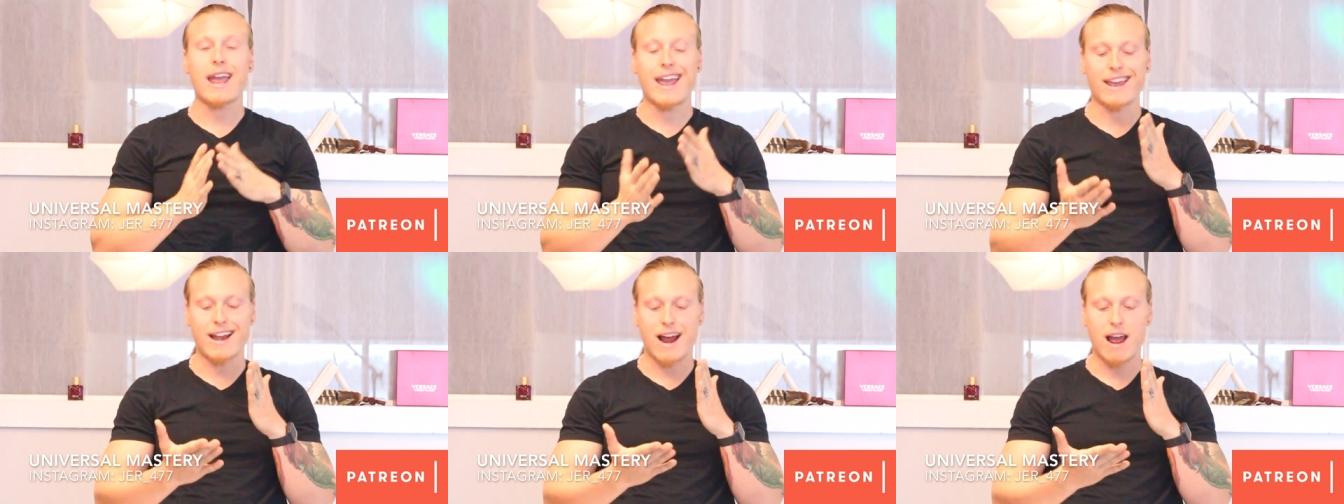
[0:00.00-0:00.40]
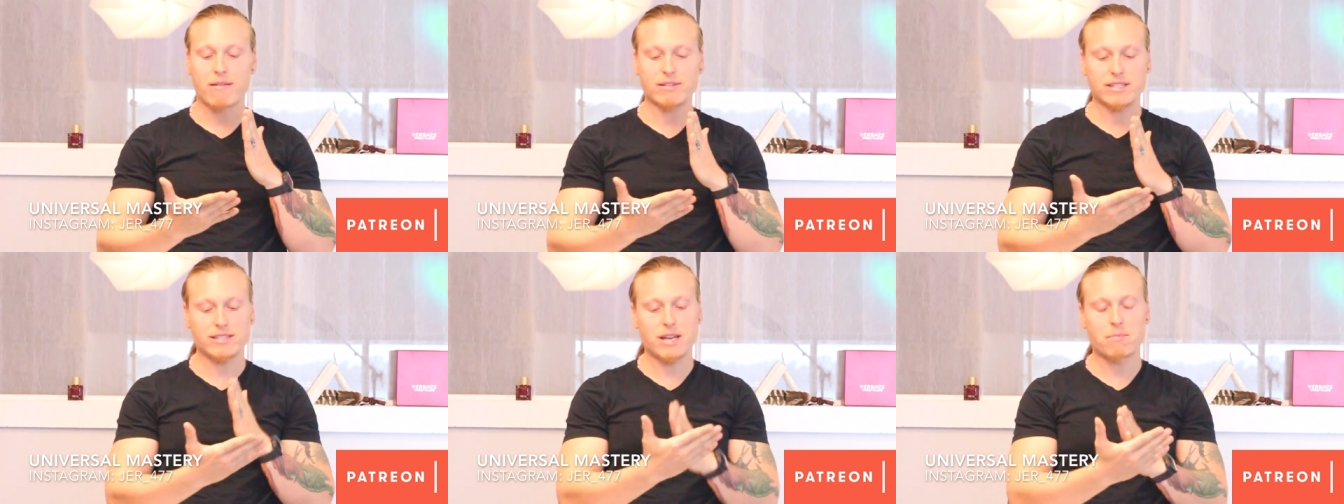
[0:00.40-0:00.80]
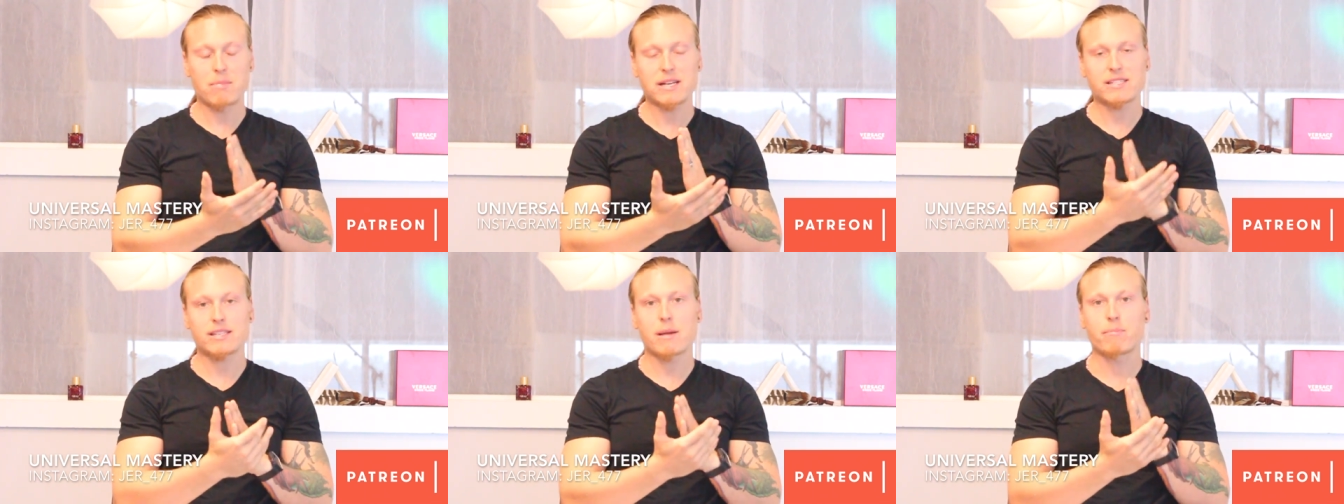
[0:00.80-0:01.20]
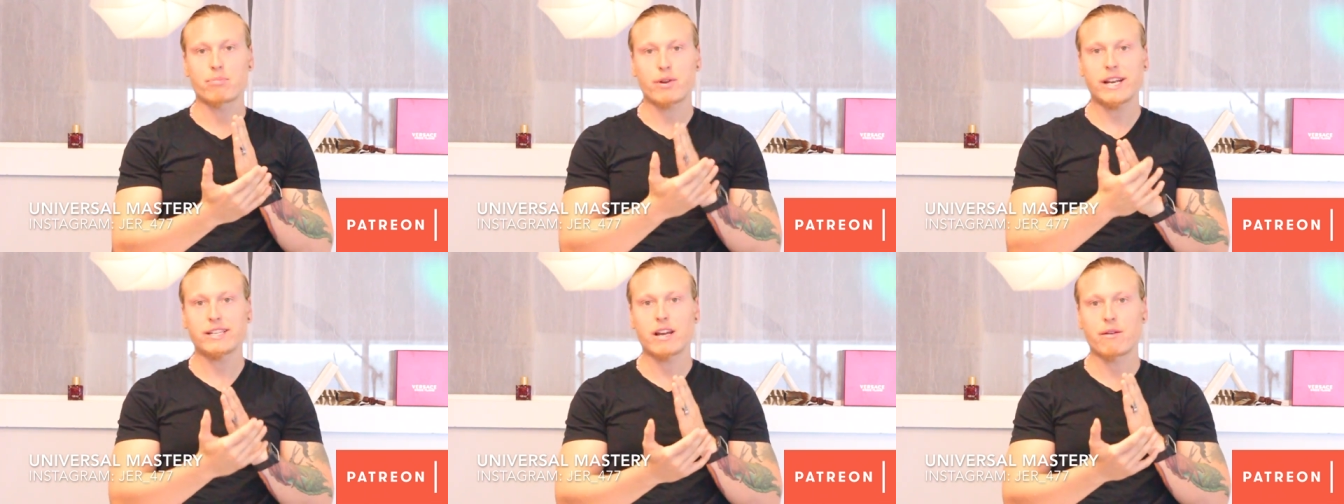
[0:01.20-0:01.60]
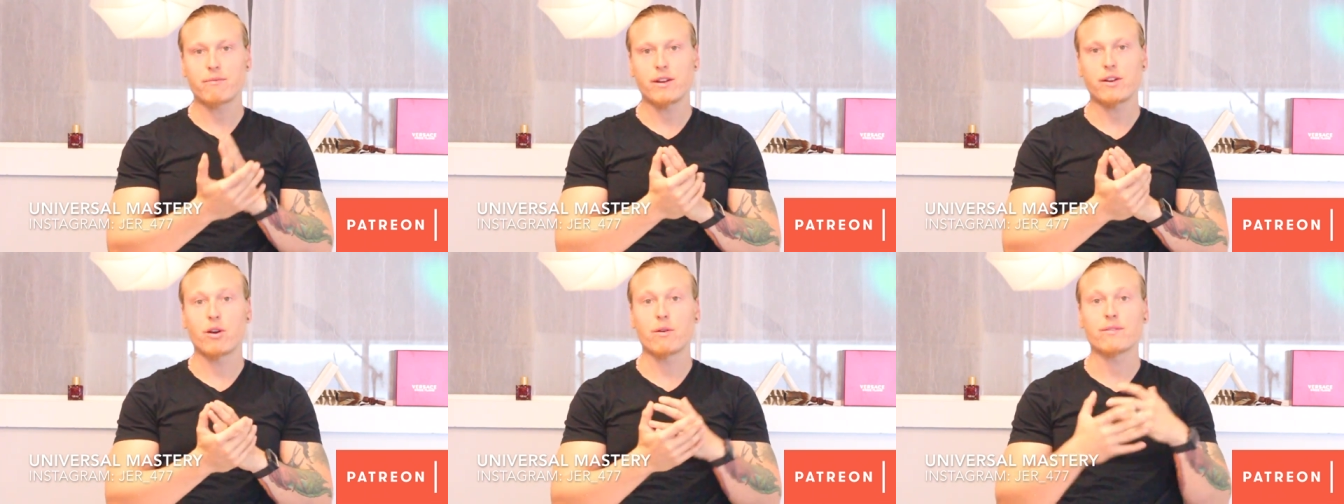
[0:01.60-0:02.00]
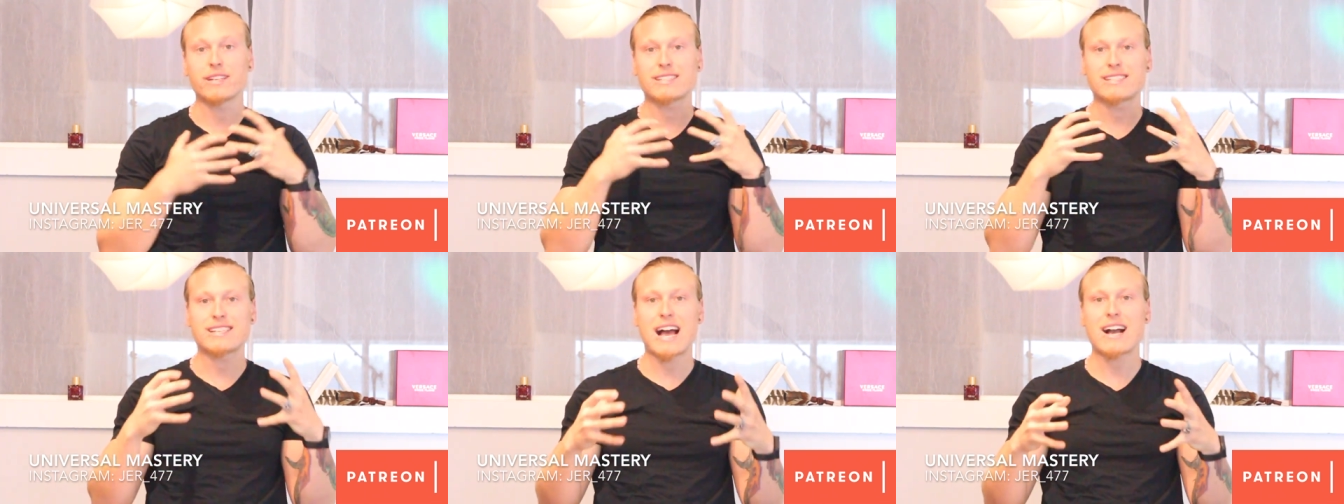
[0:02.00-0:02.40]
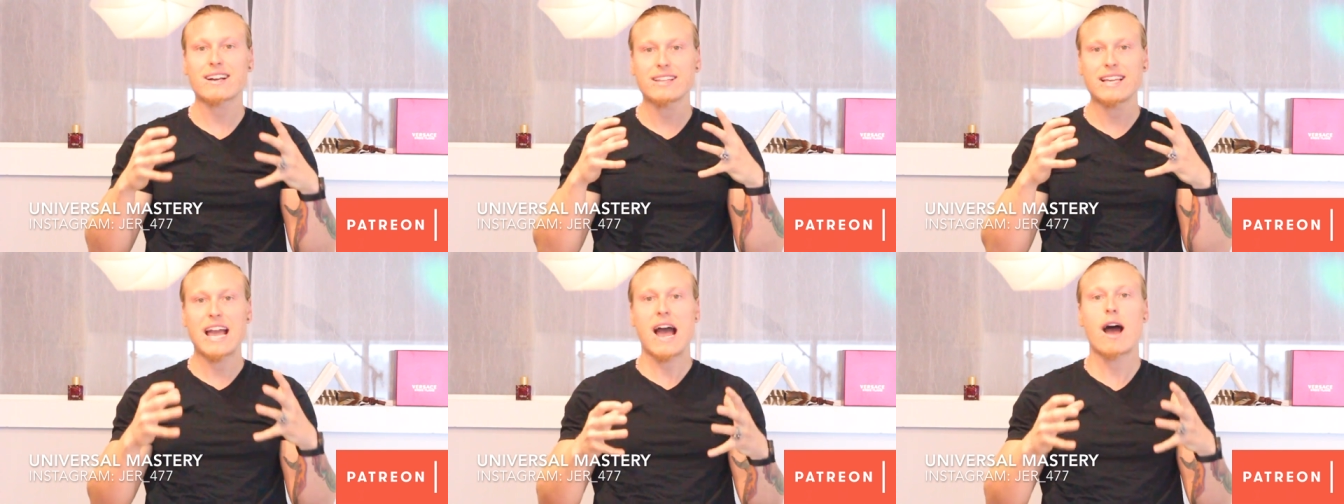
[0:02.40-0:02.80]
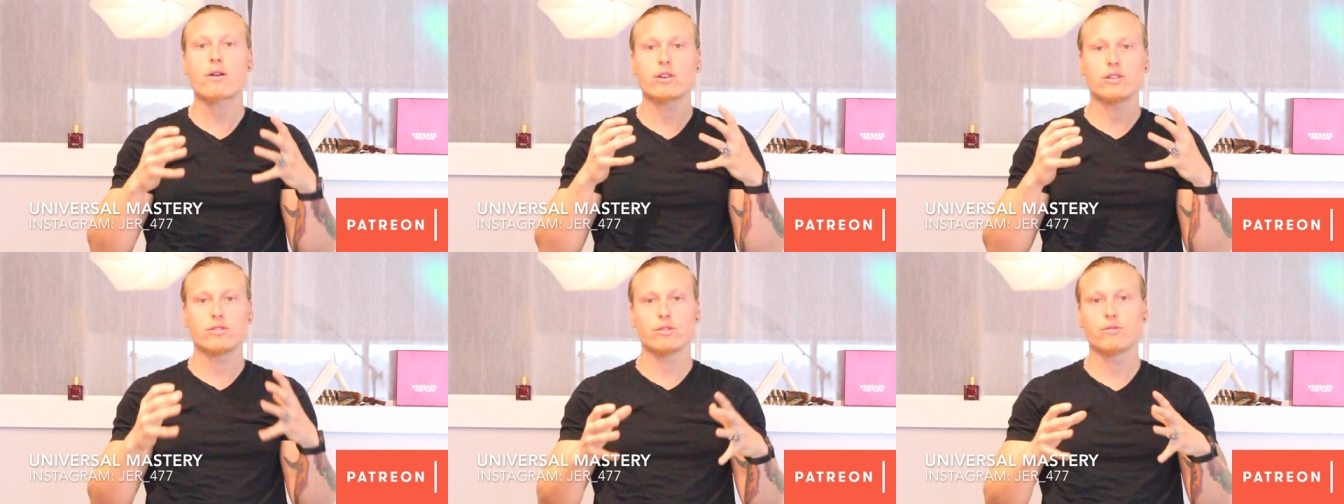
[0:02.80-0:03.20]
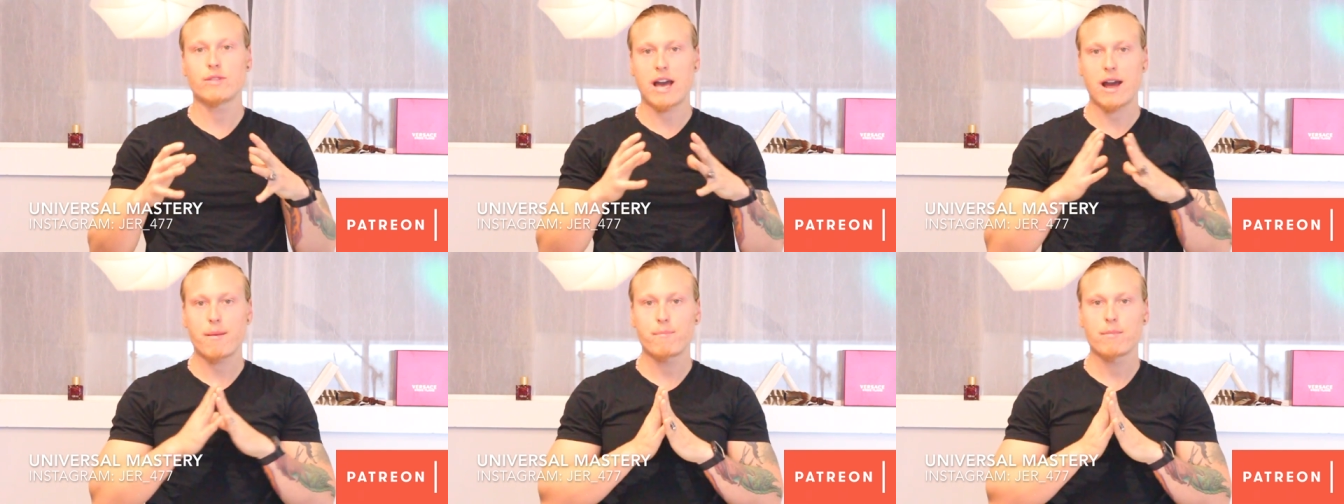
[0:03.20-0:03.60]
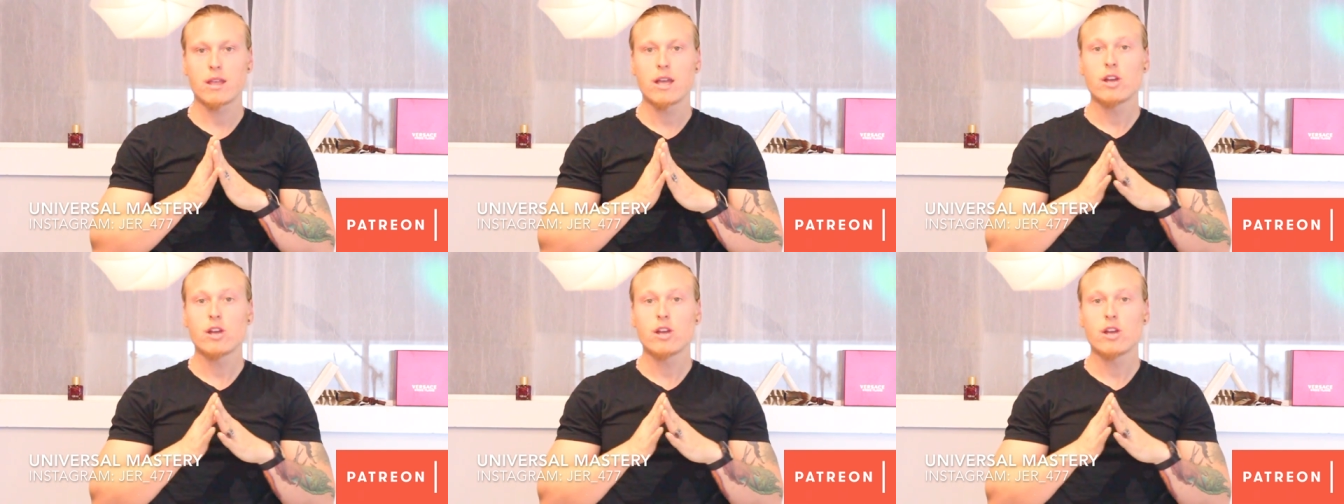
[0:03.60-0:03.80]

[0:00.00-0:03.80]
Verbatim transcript: And I have a step by step breakdown video of exactly how to do that.